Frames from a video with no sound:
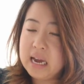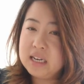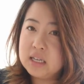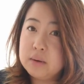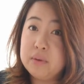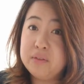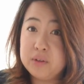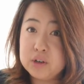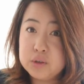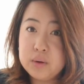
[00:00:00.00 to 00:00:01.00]
I just kind of
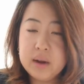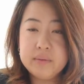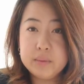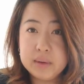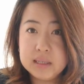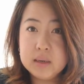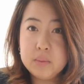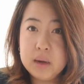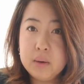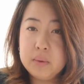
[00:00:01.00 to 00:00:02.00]
refer to it every once in a
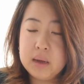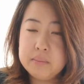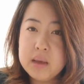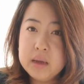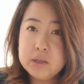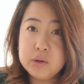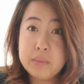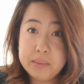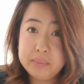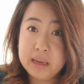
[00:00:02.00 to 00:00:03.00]
while when I'm
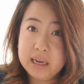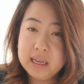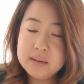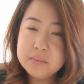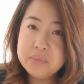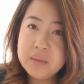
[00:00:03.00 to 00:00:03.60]
doing my planning.